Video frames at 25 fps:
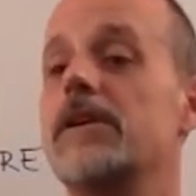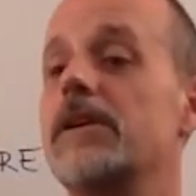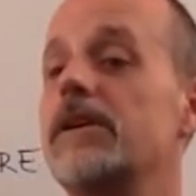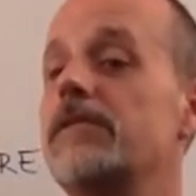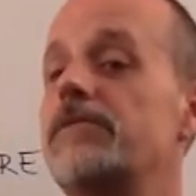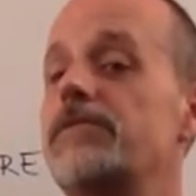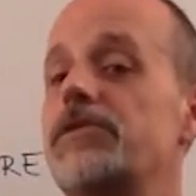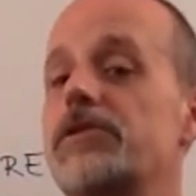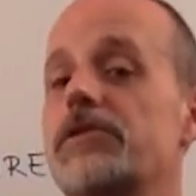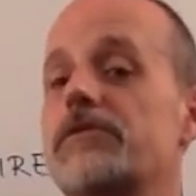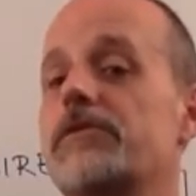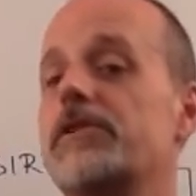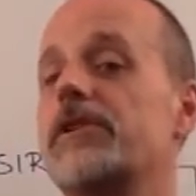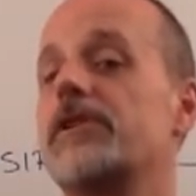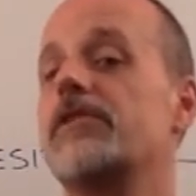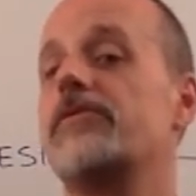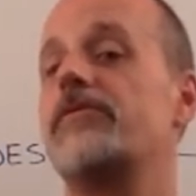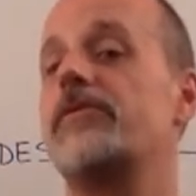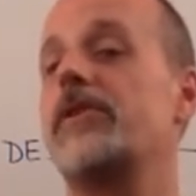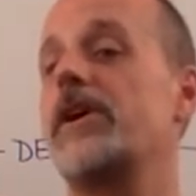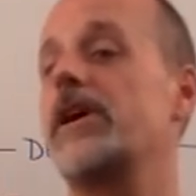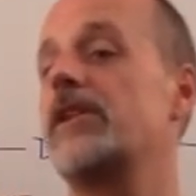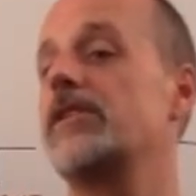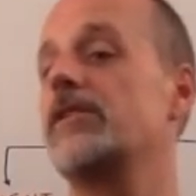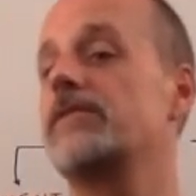If she were
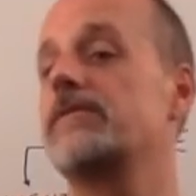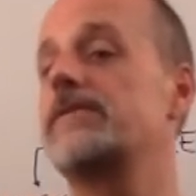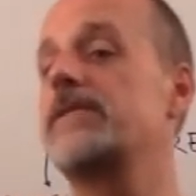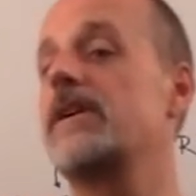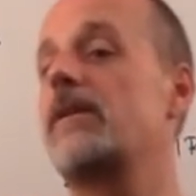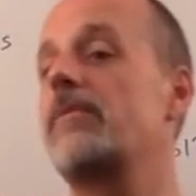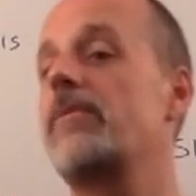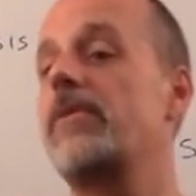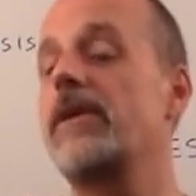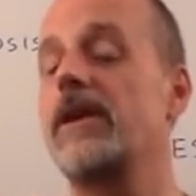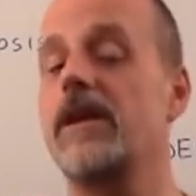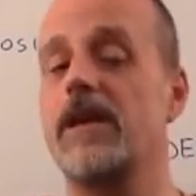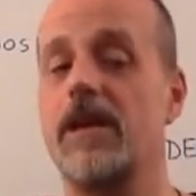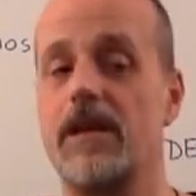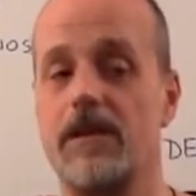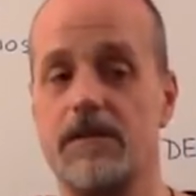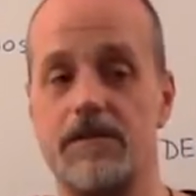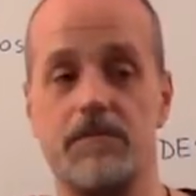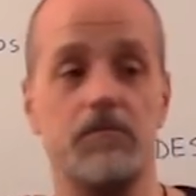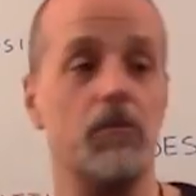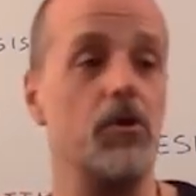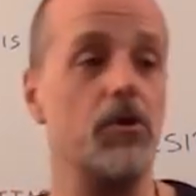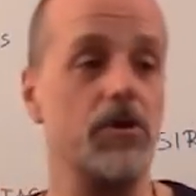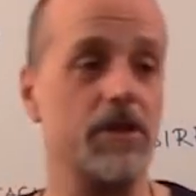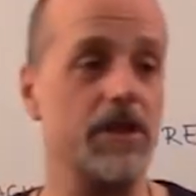afraid of something
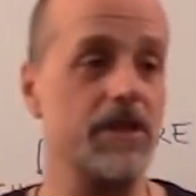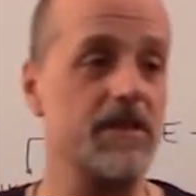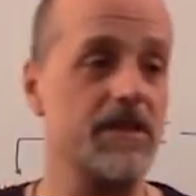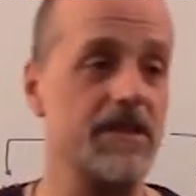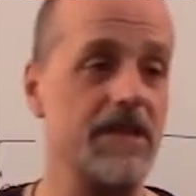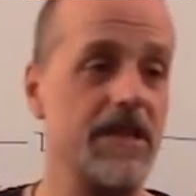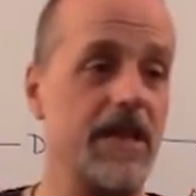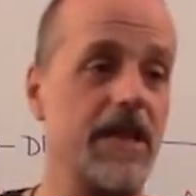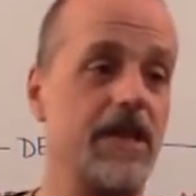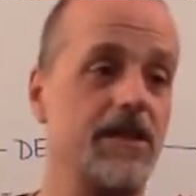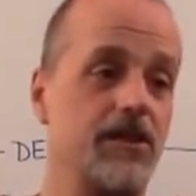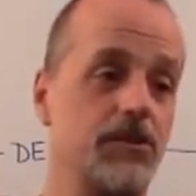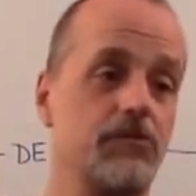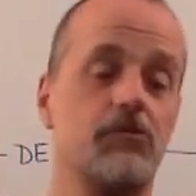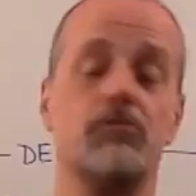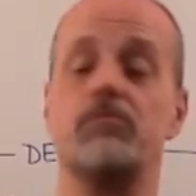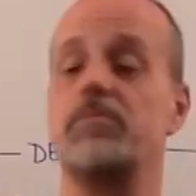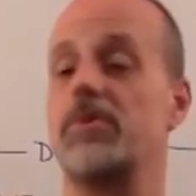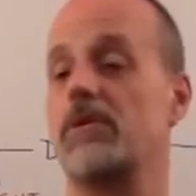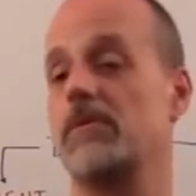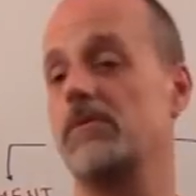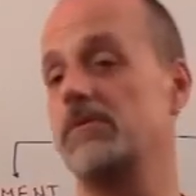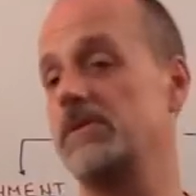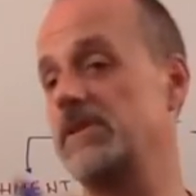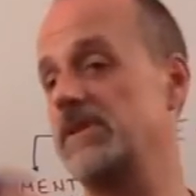else more than snakes,
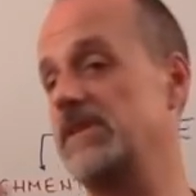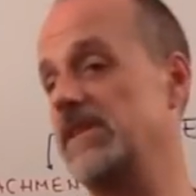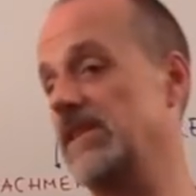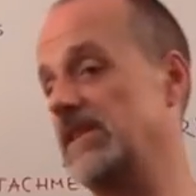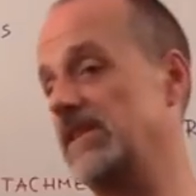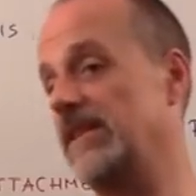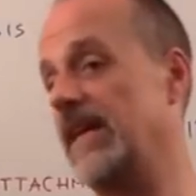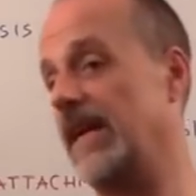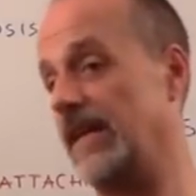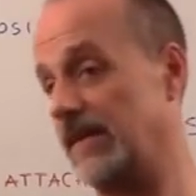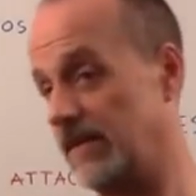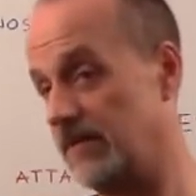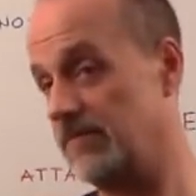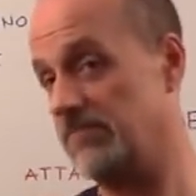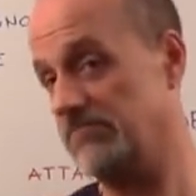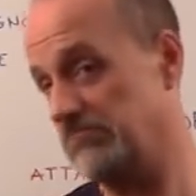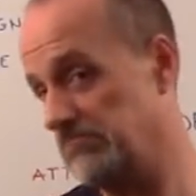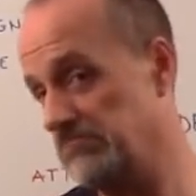you'd probably see that.